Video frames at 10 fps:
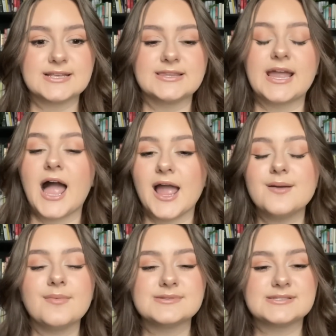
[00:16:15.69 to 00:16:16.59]
Like, I
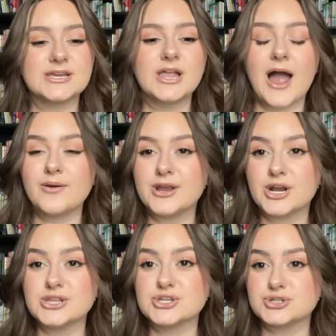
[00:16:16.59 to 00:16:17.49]
am still out here
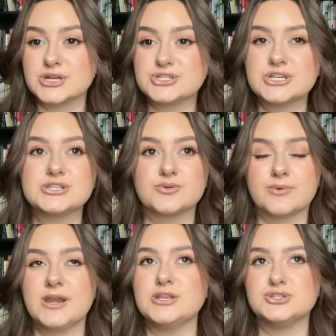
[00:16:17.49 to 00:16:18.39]
in the trenches
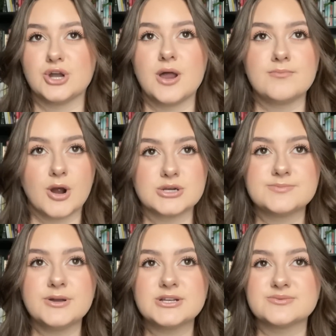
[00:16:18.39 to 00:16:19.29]
reading John Marr's books,